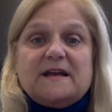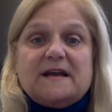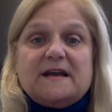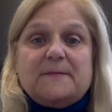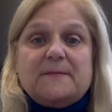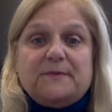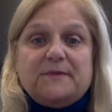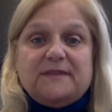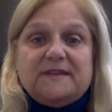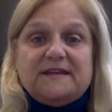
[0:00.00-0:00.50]
a
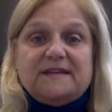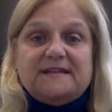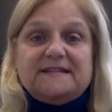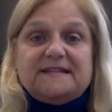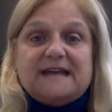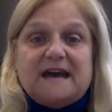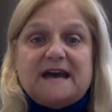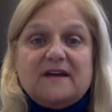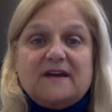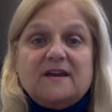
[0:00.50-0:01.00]
couple things
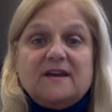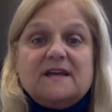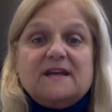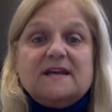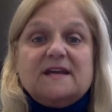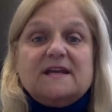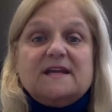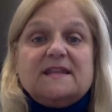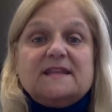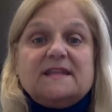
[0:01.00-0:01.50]
out
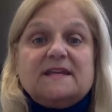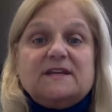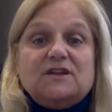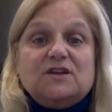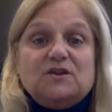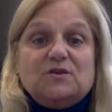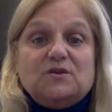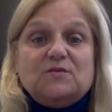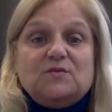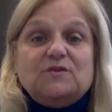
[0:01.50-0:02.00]
that
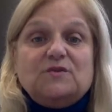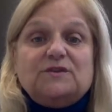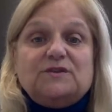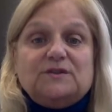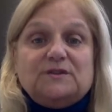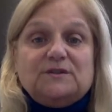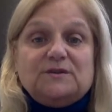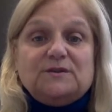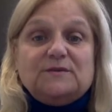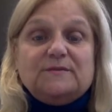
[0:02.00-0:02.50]
you will
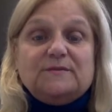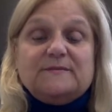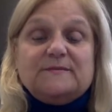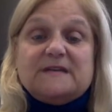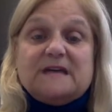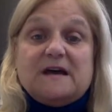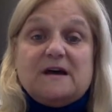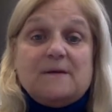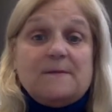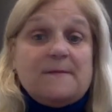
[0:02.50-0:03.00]
do
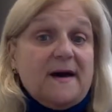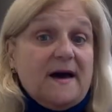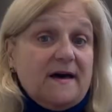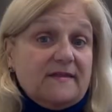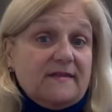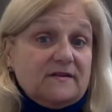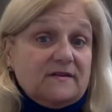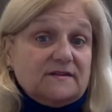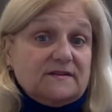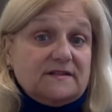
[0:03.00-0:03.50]
to help
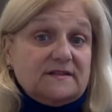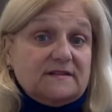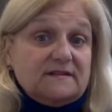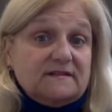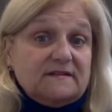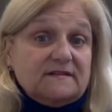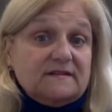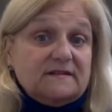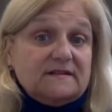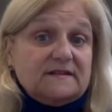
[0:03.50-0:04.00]
others,
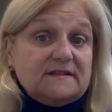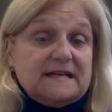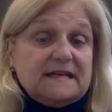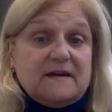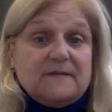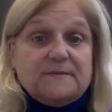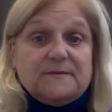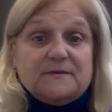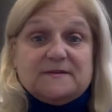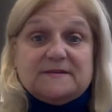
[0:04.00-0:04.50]
to
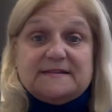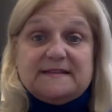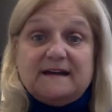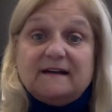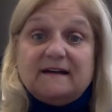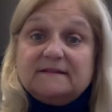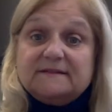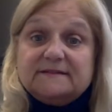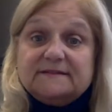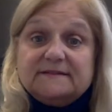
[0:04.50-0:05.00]
help
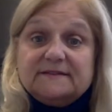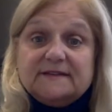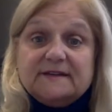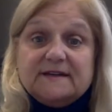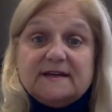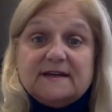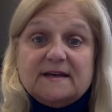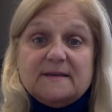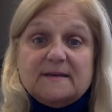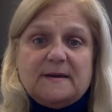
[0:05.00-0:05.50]
yourself,
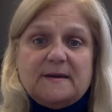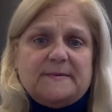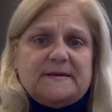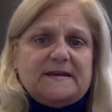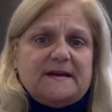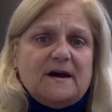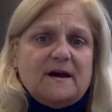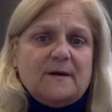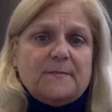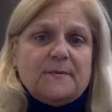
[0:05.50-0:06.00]
maybe
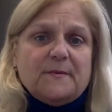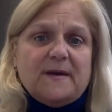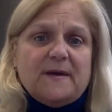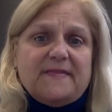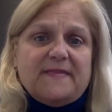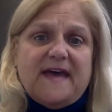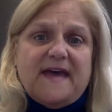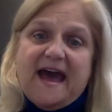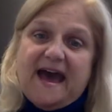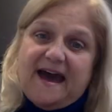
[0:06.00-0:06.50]
to help
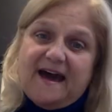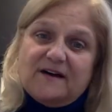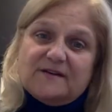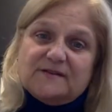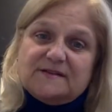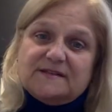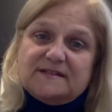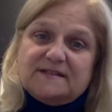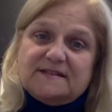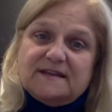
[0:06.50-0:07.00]
around the
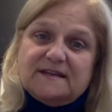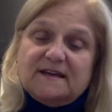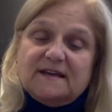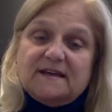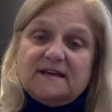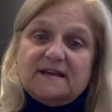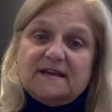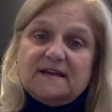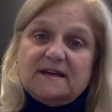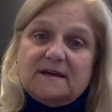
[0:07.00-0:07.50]
house,
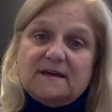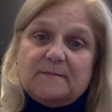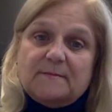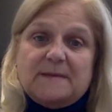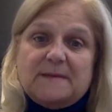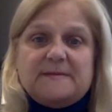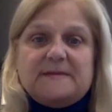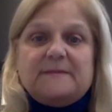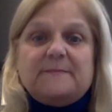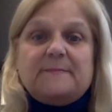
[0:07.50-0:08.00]

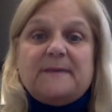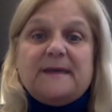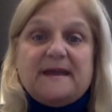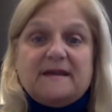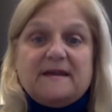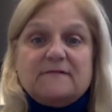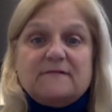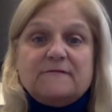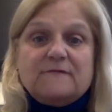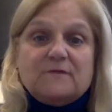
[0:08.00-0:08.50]
maybe to
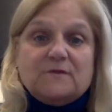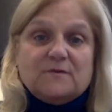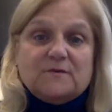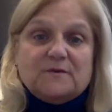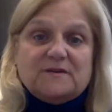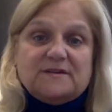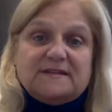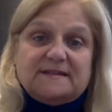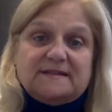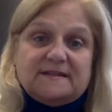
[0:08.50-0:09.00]
pay it
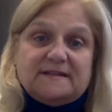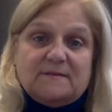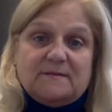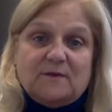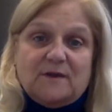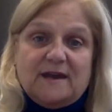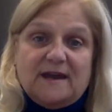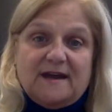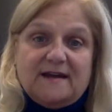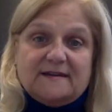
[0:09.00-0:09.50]
forward to
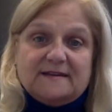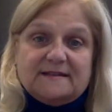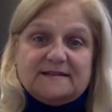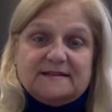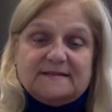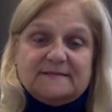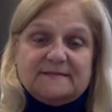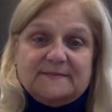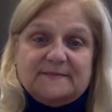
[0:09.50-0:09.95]
someone else.